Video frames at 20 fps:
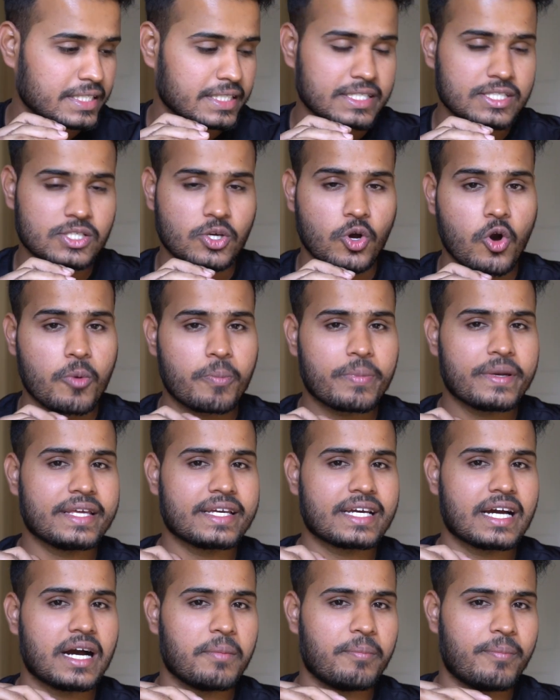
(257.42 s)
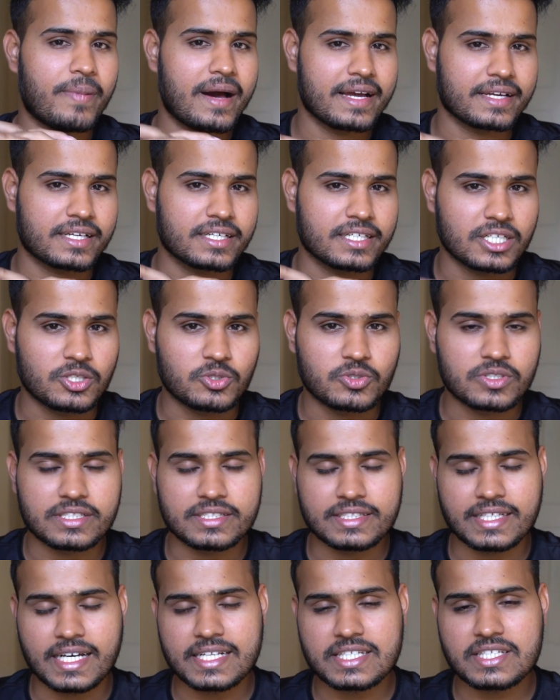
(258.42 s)
is opening a bank account.
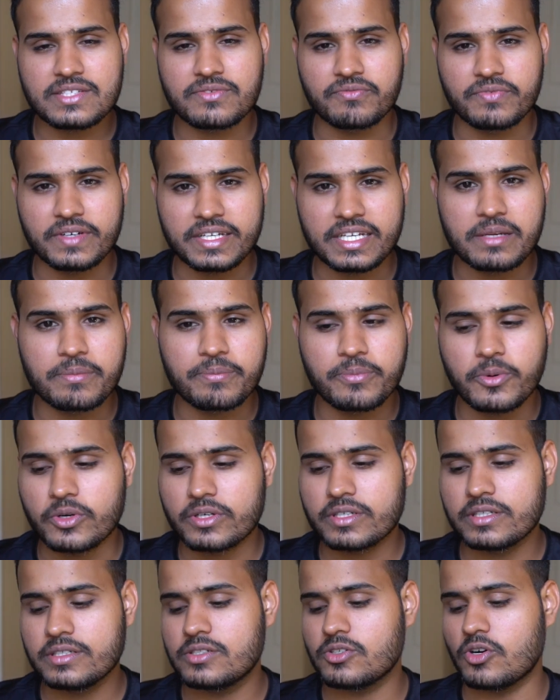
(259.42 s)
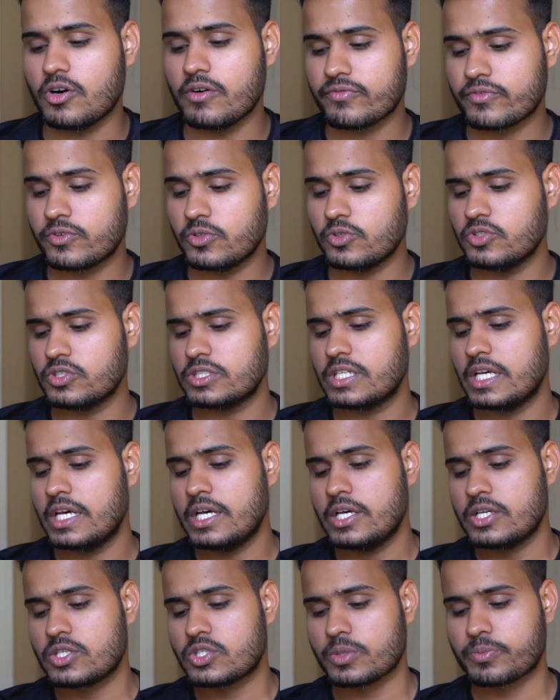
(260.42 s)
That's very important, of course.
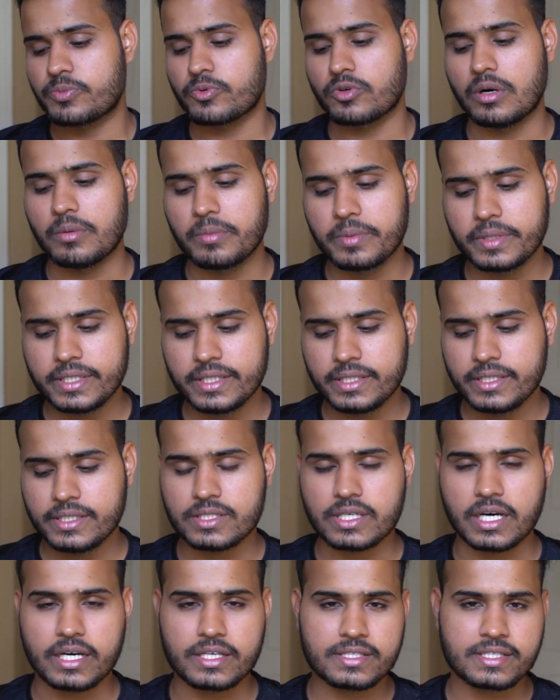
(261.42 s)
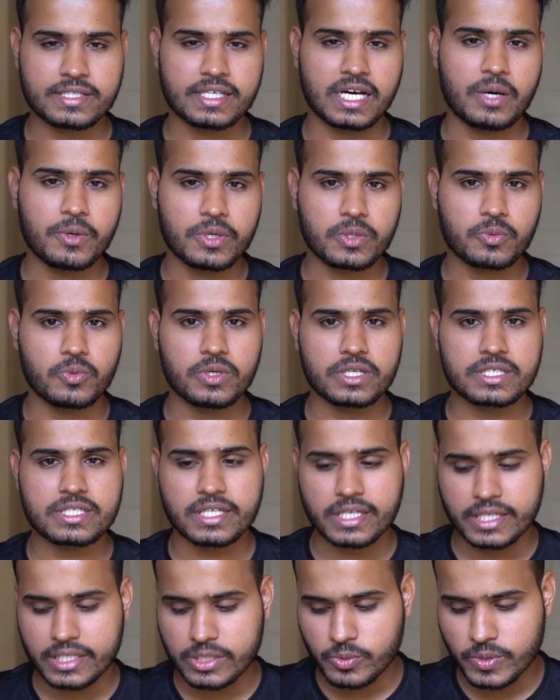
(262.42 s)
So probably, see how it works
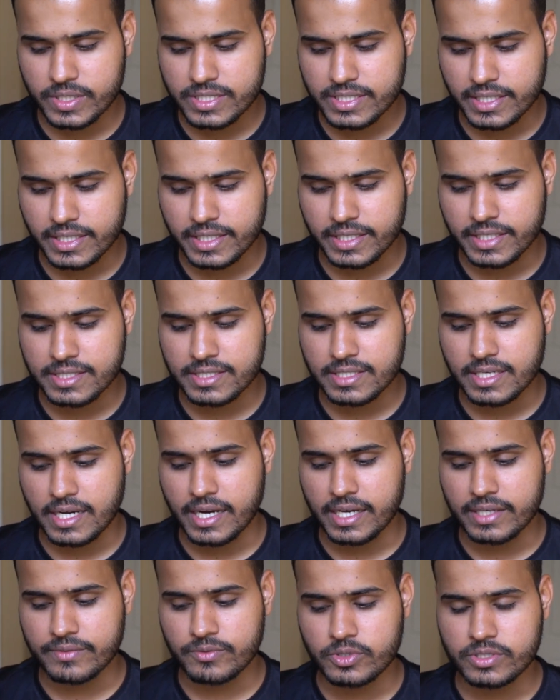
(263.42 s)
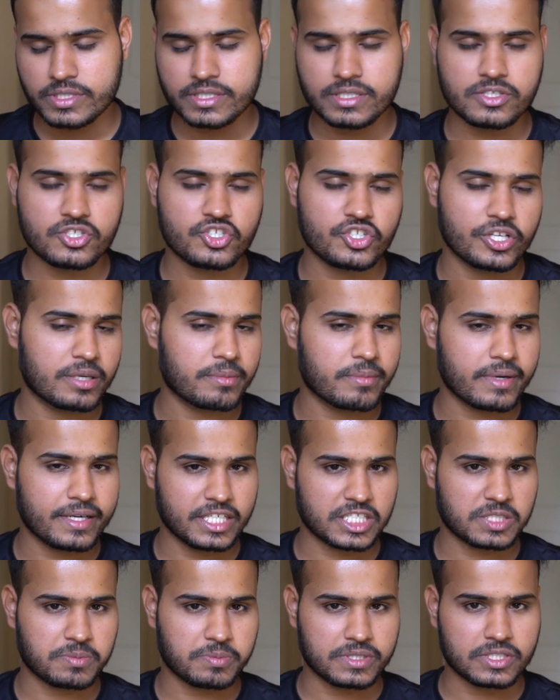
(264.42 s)
here in USA is, I would share my
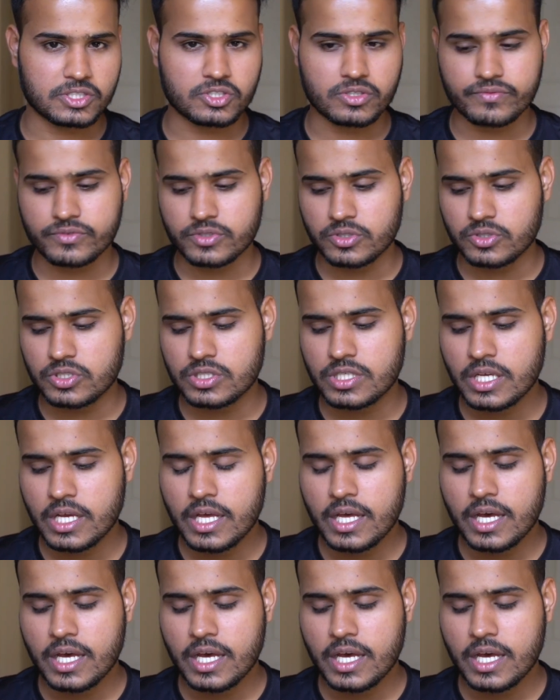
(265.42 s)
experience, of course.